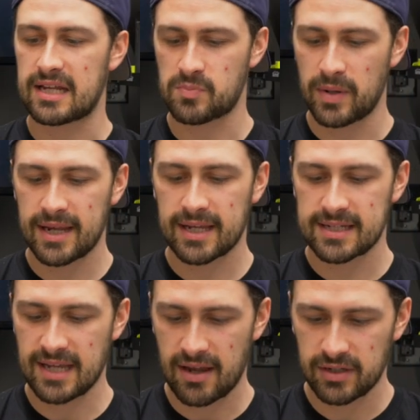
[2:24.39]
It's big,
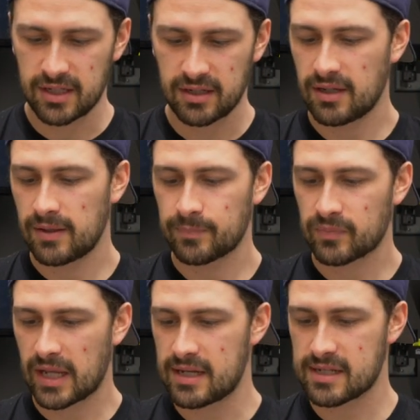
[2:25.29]
it's heavy.
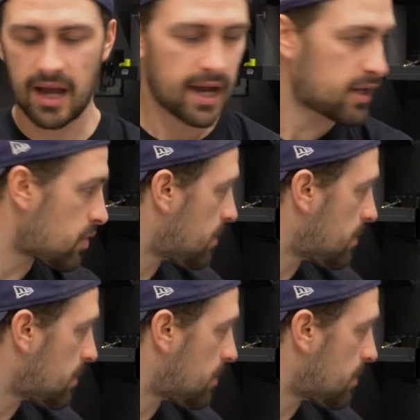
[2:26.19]
It kind of